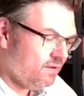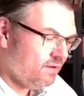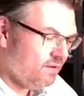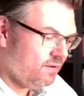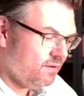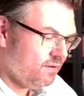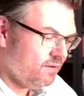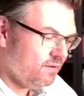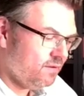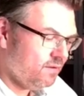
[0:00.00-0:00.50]

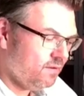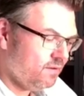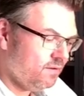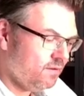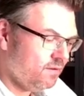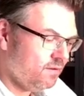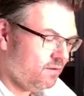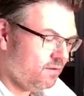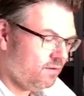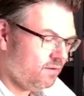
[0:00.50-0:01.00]

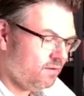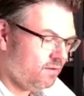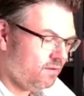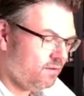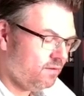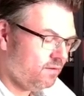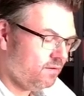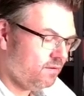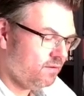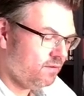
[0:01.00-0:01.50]

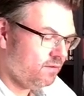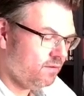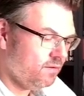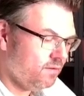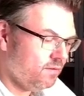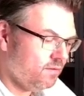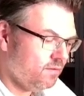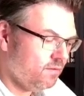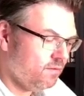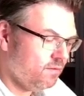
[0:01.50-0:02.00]

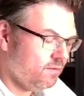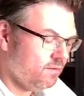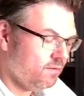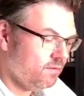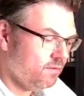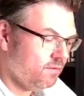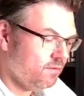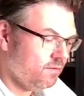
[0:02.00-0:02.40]
No one is speaking in this clip.